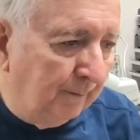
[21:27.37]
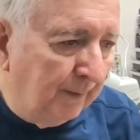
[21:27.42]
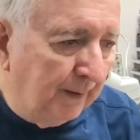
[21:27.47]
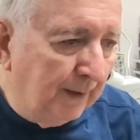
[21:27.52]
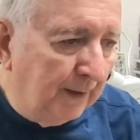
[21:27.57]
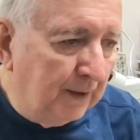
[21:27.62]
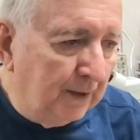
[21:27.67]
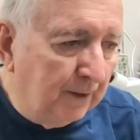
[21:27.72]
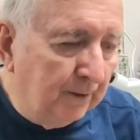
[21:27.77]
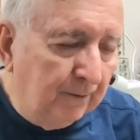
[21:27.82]

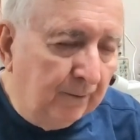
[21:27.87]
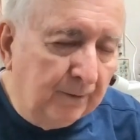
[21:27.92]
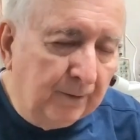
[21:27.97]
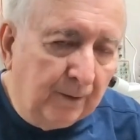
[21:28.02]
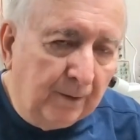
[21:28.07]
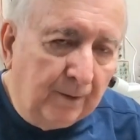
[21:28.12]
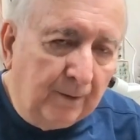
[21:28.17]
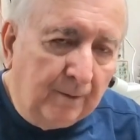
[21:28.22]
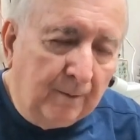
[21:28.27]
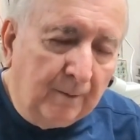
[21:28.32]
issues
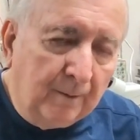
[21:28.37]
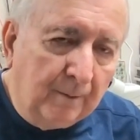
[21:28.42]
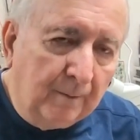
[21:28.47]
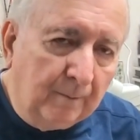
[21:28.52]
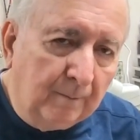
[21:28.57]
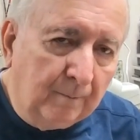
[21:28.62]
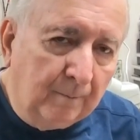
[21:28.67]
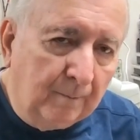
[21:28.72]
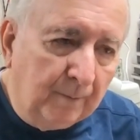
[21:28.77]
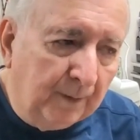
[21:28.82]
or,
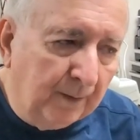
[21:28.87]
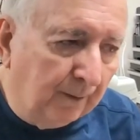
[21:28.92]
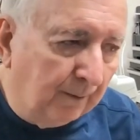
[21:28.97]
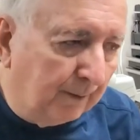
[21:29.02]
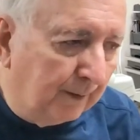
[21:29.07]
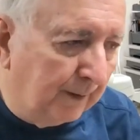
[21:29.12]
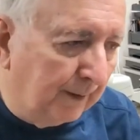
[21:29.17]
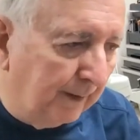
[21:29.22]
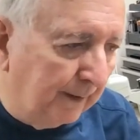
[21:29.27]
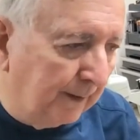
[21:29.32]
you know,
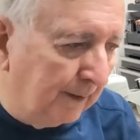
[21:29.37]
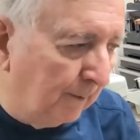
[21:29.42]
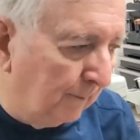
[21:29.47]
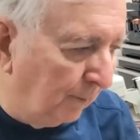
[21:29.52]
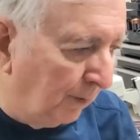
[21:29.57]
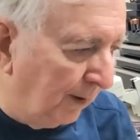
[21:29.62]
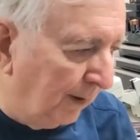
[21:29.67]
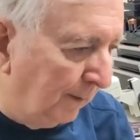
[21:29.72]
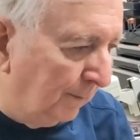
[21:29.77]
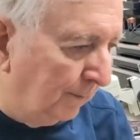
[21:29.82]
connection
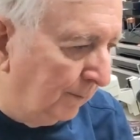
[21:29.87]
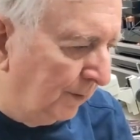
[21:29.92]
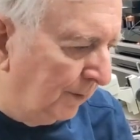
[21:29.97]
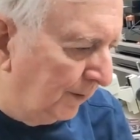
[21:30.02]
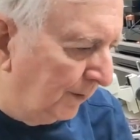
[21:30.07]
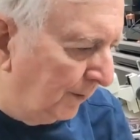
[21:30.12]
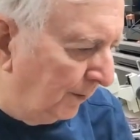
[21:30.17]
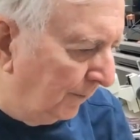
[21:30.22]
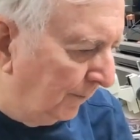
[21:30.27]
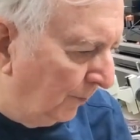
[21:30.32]
problems and
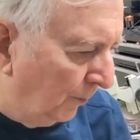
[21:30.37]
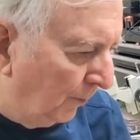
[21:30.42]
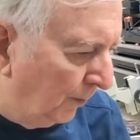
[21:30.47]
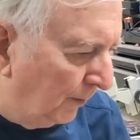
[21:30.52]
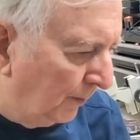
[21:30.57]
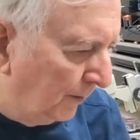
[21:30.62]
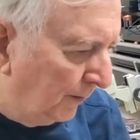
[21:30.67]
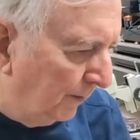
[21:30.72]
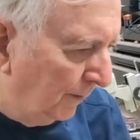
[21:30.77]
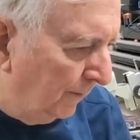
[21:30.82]
so
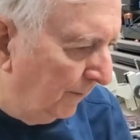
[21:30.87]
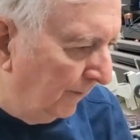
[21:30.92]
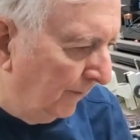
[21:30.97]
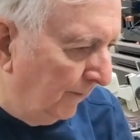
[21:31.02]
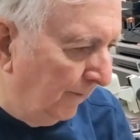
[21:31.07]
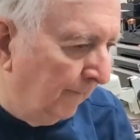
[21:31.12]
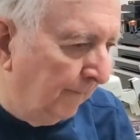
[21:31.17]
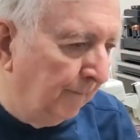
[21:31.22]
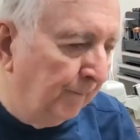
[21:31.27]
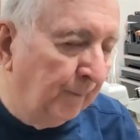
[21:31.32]
forth. So
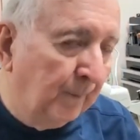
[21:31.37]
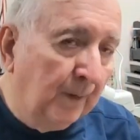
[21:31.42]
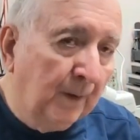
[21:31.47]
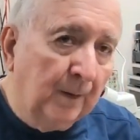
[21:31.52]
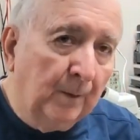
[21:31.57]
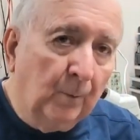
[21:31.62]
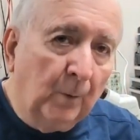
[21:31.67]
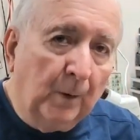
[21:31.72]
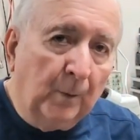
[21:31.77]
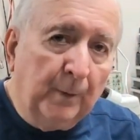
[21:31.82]

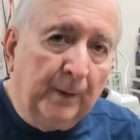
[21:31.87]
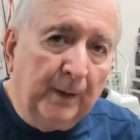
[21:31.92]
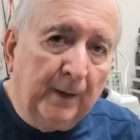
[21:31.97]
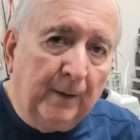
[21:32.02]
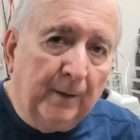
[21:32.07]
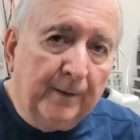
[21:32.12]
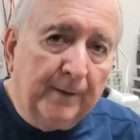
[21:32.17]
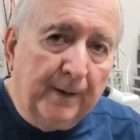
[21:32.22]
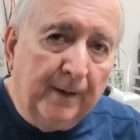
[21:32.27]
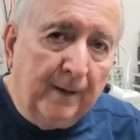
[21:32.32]
what do we
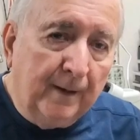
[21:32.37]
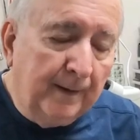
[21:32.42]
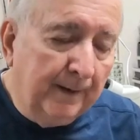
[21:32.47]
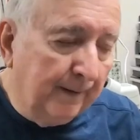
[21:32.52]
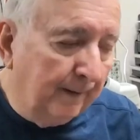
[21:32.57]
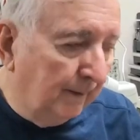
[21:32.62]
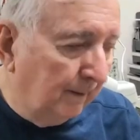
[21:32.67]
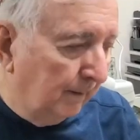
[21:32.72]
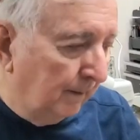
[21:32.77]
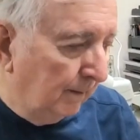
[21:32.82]
learn
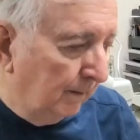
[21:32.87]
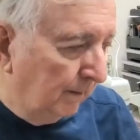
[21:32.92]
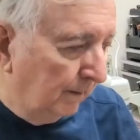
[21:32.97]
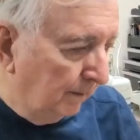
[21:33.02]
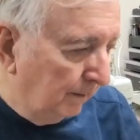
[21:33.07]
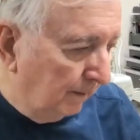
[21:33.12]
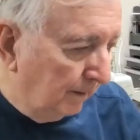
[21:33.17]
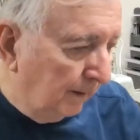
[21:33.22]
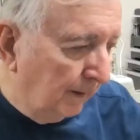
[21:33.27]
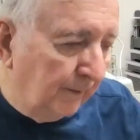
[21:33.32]
tonight?
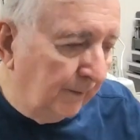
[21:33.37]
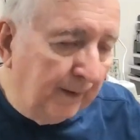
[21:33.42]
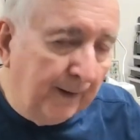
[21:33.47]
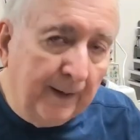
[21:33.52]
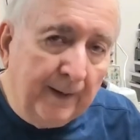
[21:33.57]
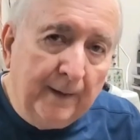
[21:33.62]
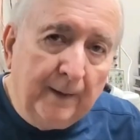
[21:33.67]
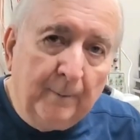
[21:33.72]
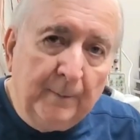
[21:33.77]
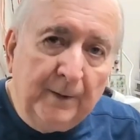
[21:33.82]
If the
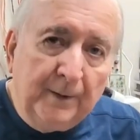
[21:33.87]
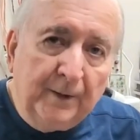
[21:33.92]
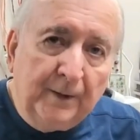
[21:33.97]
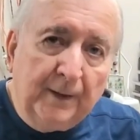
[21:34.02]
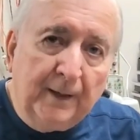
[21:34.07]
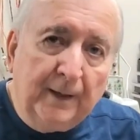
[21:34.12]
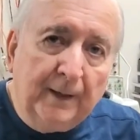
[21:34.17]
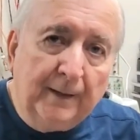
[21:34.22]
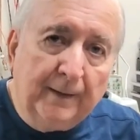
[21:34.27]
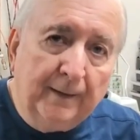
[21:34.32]
enemy's
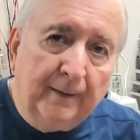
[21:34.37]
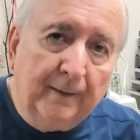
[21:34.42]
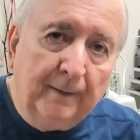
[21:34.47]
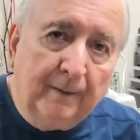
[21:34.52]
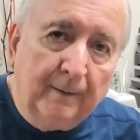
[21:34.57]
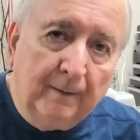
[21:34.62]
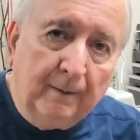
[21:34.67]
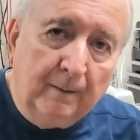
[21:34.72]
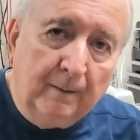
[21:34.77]
attacking,